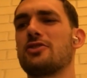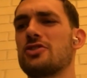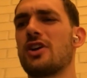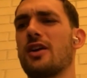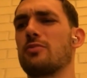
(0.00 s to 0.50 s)

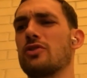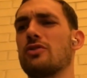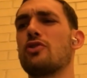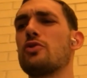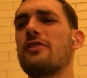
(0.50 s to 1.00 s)
shut up,
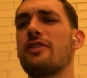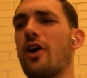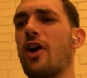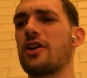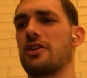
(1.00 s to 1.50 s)
dude. Who even
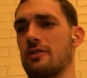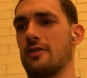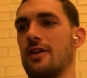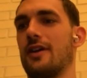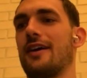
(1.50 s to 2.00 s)
are you?
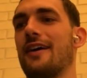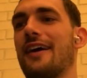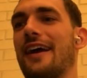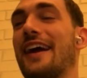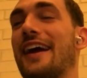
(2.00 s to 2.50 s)

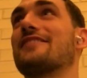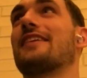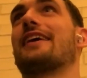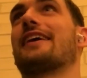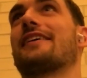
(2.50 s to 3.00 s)
And I'm
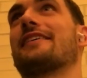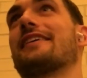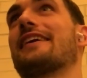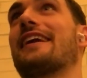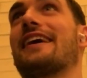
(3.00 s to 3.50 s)
like,
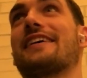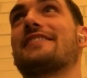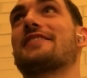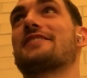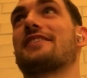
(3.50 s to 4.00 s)
and I
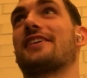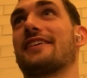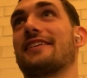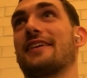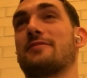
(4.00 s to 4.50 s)
just
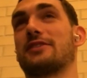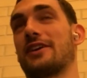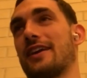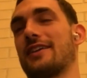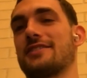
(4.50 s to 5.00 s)
started, I'm
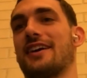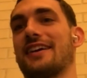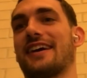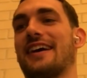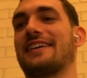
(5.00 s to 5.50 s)
looking at
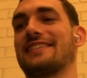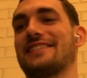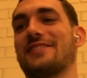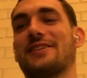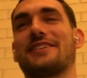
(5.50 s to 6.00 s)
John
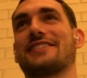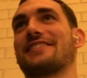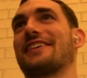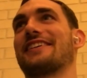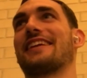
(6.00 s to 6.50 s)
Collins, and we just
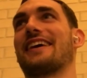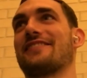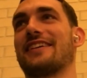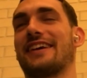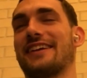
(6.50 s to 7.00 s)
started
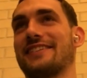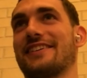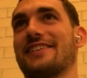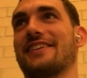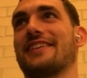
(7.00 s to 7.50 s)
laughing at
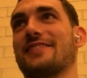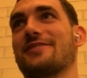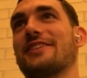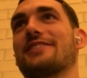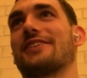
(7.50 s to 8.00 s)
other on the
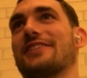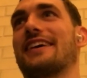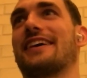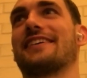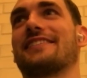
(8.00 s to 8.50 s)
free throw
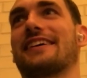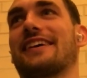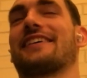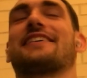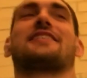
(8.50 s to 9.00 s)
line. I'm
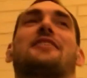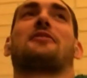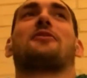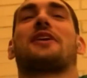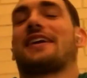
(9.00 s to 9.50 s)
like,
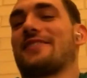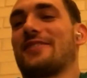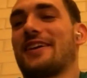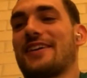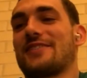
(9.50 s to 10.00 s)
what can
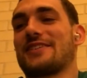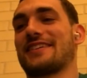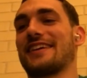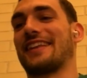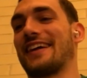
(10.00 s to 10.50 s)
we
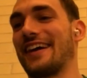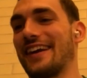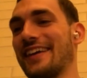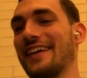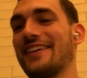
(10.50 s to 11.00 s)
say to
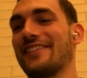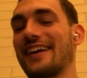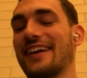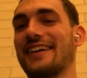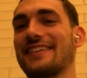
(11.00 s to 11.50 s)
that?
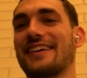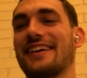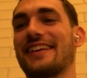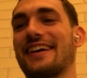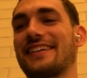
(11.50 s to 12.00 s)
What can I
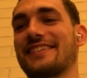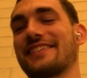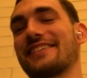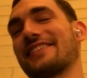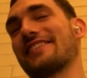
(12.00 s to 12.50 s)
say to that?
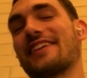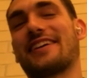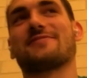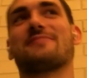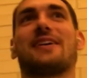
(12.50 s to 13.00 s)
So
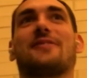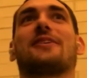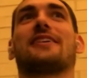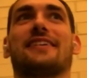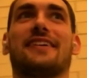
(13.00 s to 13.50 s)
that's my
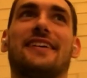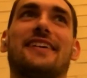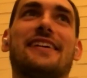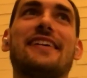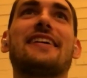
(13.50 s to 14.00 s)
one,
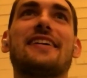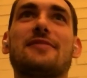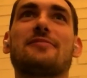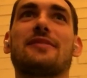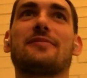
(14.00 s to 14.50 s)

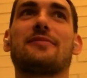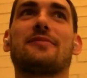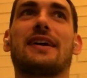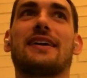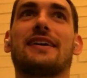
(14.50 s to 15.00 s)

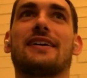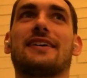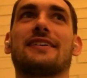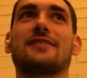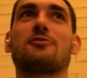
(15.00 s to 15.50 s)

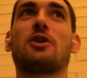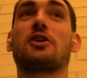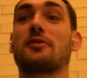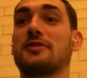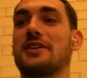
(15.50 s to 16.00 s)

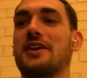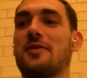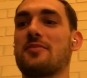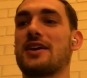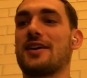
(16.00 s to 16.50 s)
welcome to the
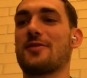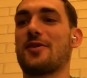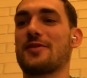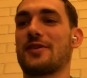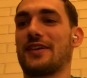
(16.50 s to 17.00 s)
NBA
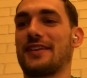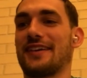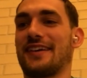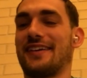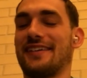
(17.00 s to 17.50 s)
moment right
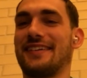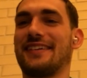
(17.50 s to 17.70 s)
there.